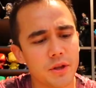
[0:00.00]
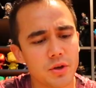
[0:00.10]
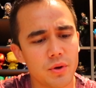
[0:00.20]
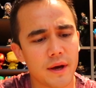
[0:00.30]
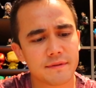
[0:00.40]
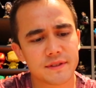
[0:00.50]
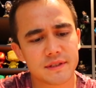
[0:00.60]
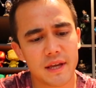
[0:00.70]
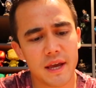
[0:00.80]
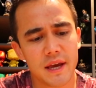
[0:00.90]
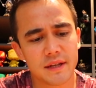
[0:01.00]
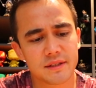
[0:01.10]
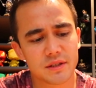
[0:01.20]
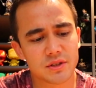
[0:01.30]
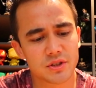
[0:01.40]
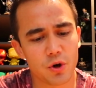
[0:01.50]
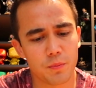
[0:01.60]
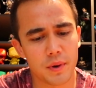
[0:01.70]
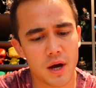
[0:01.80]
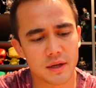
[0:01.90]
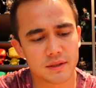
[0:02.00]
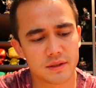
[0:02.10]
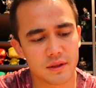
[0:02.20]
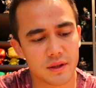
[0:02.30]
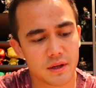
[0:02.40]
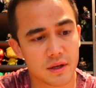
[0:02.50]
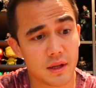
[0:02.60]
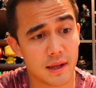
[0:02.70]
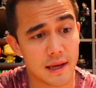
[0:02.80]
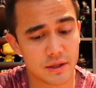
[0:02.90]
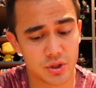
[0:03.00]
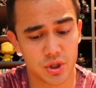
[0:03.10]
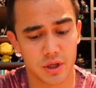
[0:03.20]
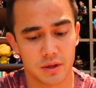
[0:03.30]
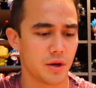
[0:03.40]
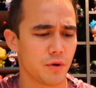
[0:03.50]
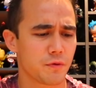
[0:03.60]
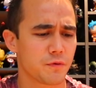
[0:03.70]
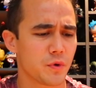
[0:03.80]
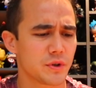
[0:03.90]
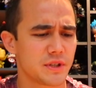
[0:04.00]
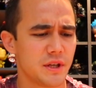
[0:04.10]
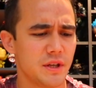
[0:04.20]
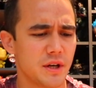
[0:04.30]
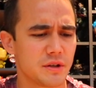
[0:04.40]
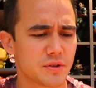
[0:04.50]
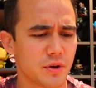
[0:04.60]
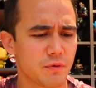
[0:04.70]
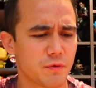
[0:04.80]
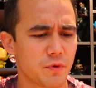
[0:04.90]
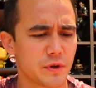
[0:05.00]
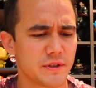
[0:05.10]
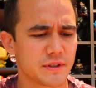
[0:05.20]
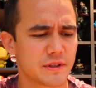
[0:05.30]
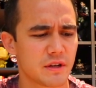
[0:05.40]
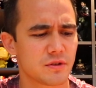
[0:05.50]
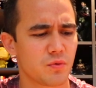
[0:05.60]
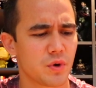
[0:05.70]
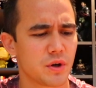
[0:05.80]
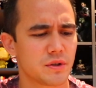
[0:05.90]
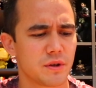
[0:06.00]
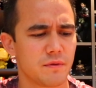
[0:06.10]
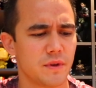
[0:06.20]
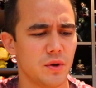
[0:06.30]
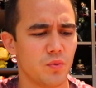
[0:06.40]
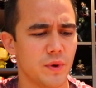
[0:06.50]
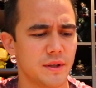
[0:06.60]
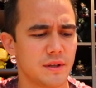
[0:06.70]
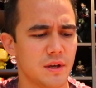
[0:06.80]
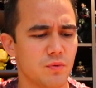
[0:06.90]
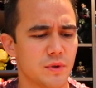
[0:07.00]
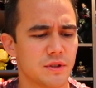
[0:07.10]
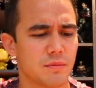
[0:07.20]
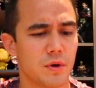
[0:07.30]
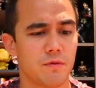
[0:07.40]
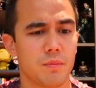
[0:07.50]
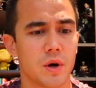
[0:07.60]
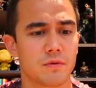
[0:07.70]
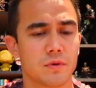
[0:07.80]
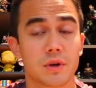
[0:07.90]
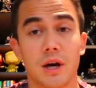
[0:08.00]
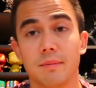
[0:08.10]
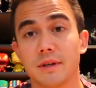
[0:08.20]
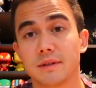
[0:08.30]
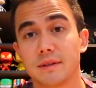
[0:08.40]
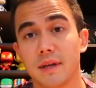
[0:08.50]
And then you have Stan's Soapbox, The Collection. Over 14 years and over 46,000 words of the wit and wisdom of Marvel Comics